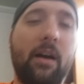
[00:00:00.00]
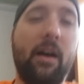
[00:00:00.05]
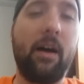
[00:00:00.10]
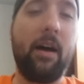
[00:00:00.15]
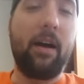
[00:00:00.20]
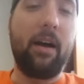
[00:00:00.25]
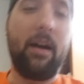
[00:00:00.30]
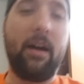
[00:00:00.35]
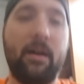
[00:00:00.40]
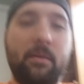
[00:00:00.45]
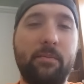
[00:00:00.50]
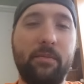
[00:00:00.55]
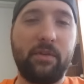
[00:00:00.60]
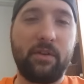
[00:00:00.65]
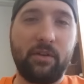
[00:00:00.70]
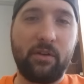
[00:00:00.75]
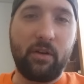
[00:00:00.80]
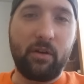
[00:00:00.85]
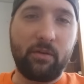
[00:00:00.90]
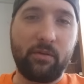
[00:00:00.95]

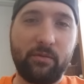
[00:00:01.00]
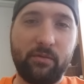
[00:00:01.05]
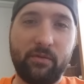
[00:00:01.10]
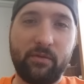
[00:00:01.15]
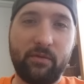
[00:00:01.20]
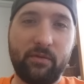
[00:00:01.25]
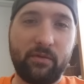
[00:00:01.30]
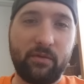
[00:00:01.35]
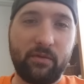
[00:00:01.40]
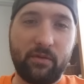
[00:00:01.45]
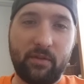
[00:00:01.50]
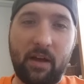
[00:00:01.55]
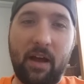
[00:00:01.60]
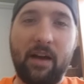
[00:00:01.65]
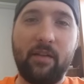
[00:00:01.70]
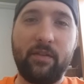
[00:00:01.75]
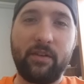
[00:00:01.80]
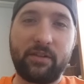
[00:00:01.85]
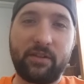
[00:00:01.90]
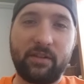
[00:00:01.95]

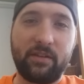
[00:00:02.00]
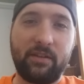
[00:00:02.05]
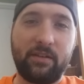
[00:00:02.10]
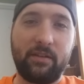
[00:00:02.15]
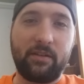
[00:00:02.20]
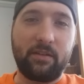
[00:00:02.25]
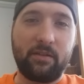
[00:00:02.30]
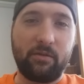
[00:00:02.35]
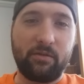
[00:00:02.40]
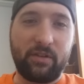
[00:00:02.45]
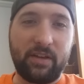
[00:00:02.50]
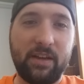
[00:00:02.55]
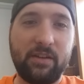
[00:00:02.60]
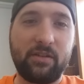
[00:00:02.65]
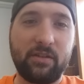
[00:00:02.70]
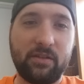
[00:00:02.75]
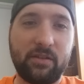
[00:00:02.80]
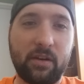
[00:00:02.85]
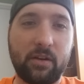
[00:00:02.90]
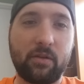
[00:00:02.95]
Obviously,
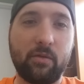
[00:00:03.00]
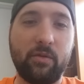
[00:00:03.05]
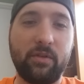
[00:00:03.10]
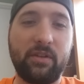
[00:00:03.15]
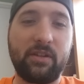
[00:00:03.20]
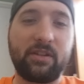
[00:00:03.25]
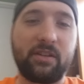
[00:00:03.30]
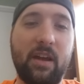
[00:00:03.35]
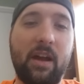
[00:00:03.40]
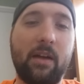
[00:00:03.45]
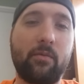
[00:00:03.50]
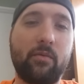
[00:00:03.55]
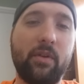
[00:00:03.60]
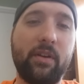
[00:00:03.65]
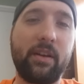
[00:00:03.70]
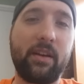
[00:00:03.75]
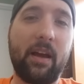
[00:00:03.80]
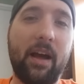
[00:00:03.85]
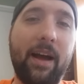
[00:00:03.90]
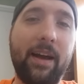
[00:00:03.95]
tensions are going to start
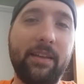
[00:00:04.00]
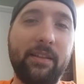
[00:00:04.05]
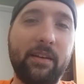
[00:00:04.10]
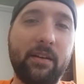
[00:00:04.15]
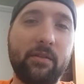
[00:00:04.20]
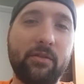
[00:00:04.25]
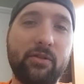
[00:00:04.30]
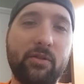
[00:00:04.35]
running high there.